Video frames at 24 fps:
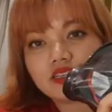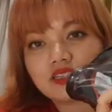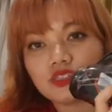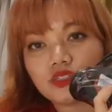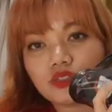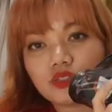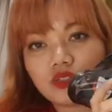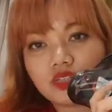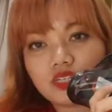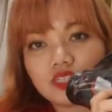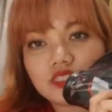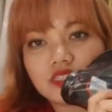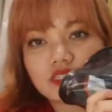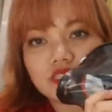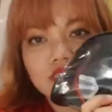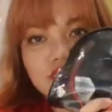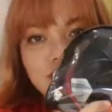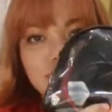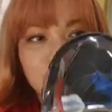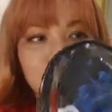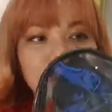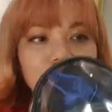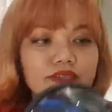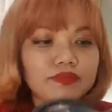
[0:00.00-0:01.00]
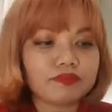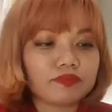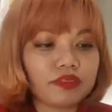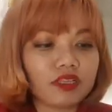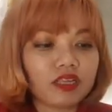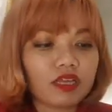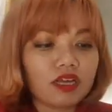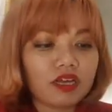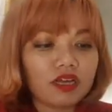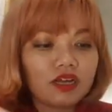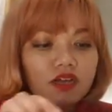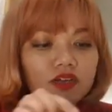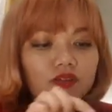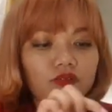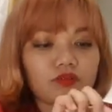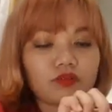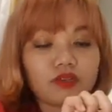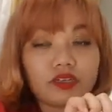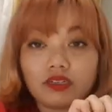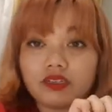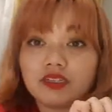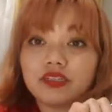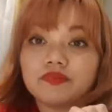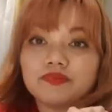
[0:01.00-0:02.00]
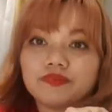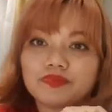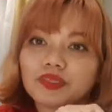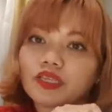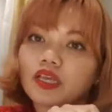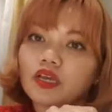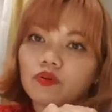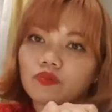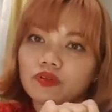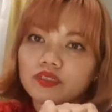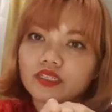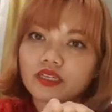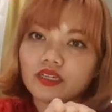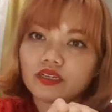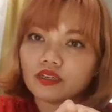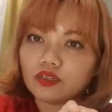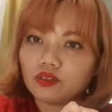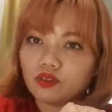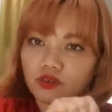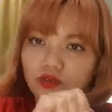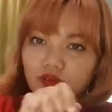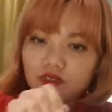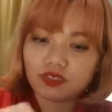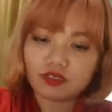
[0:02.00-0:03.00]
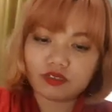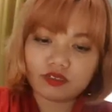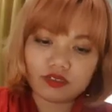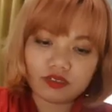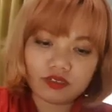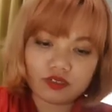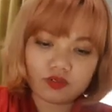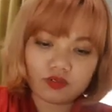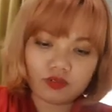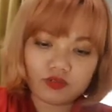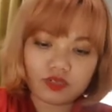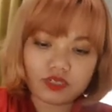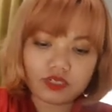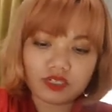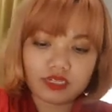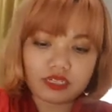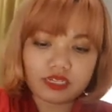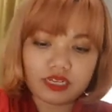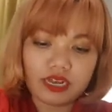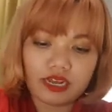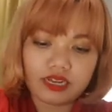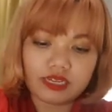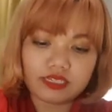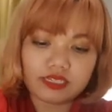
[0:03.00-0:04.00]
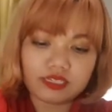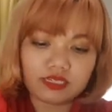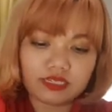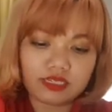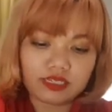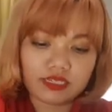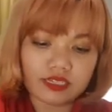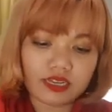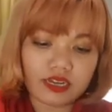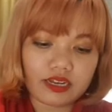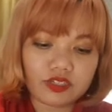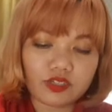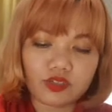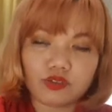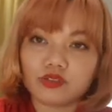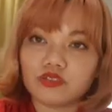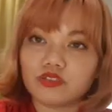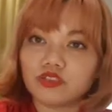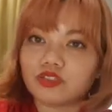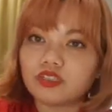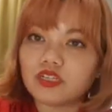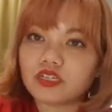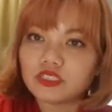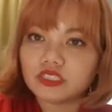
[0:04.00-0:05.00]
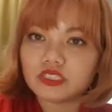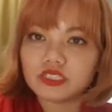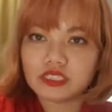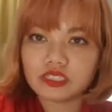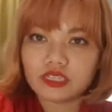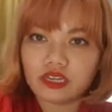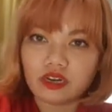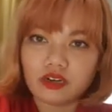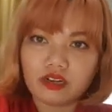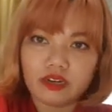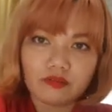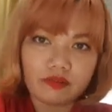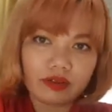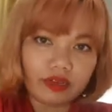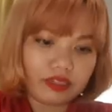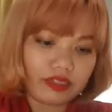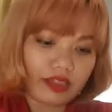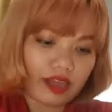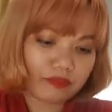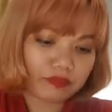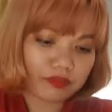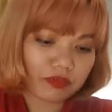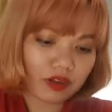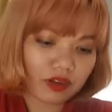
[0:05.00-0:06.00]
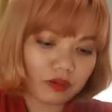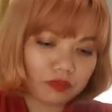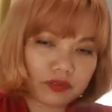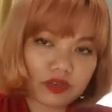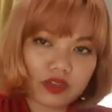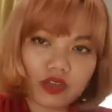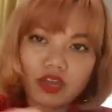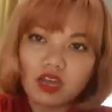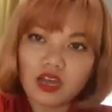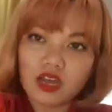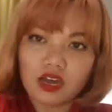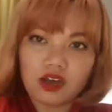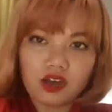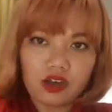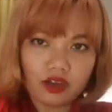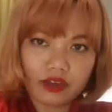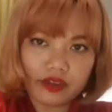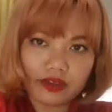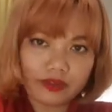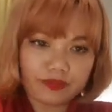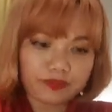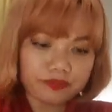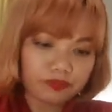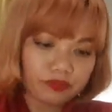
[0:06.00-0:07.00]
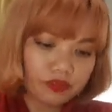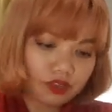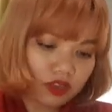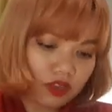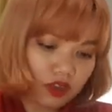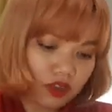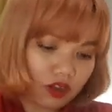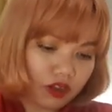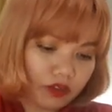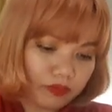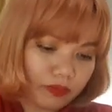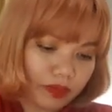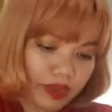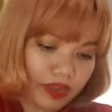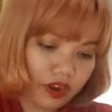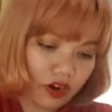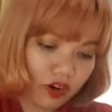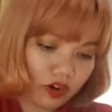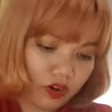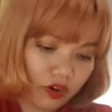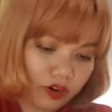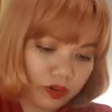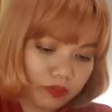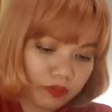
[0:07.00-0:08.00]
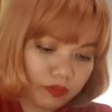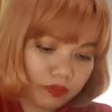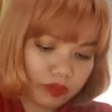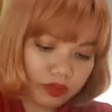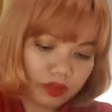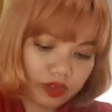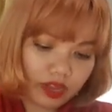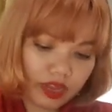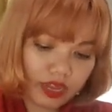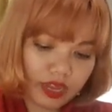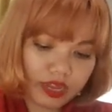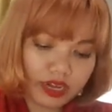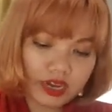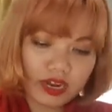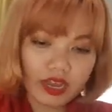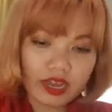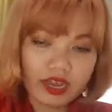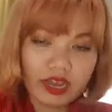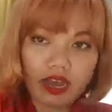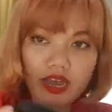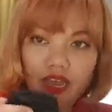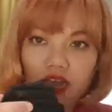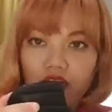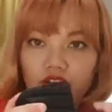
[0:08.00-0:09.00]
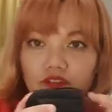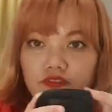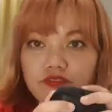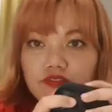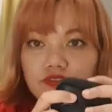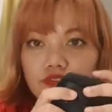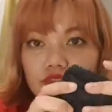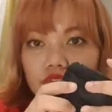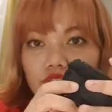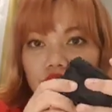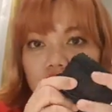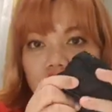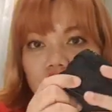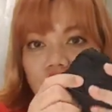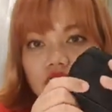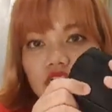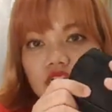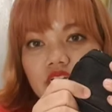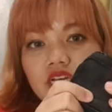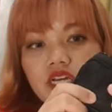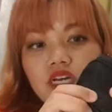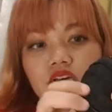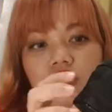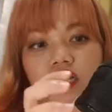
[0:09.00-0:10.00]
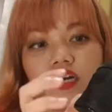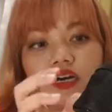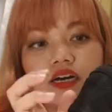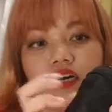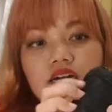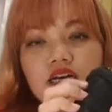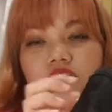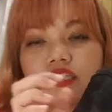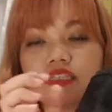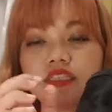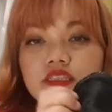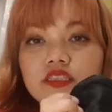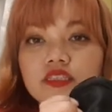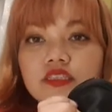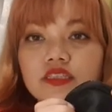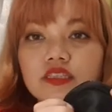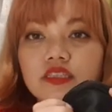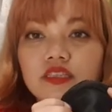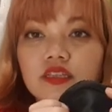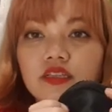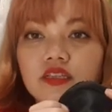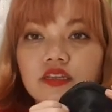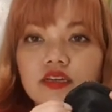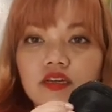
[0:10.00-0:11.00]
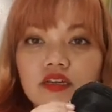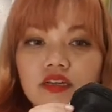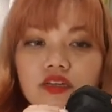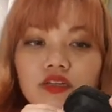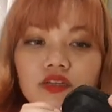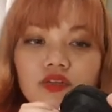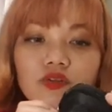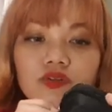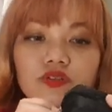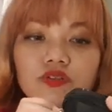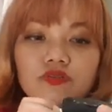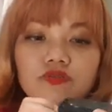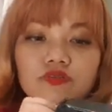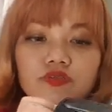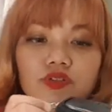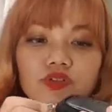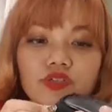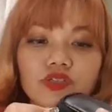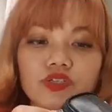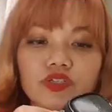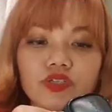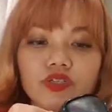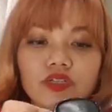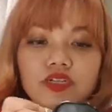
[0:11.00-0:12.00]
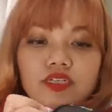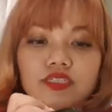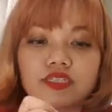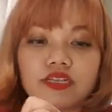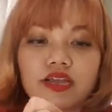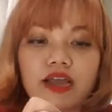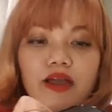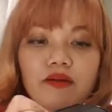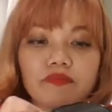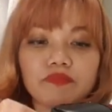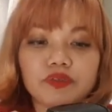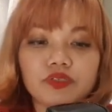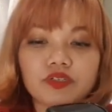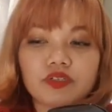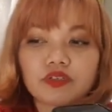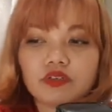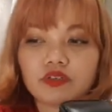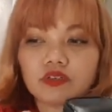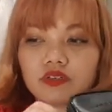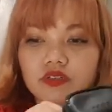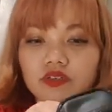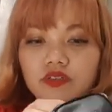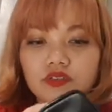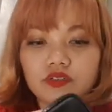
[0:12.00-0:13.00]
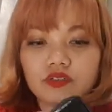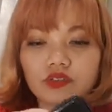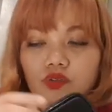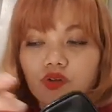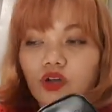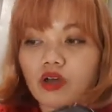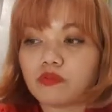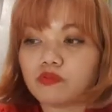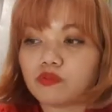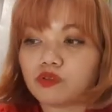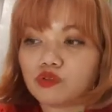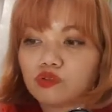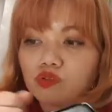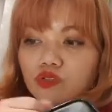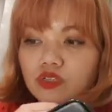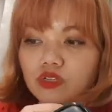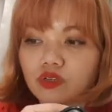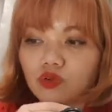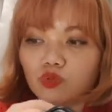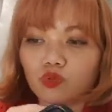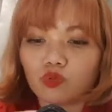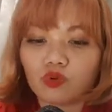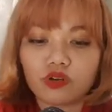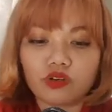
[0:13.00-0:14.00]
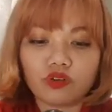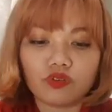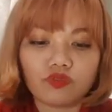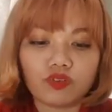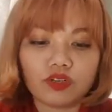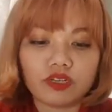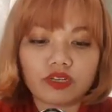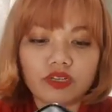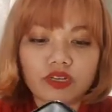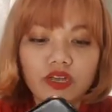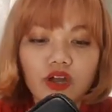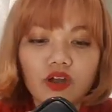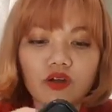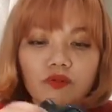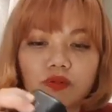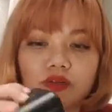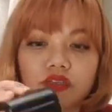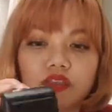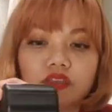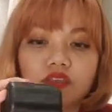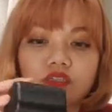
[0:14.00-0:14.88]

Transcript: as you can see well we'll take a look at what it has inside so usually I just carry my laptop uh, on my arm and I have first uh, the universal adapter so I'm using one of it now but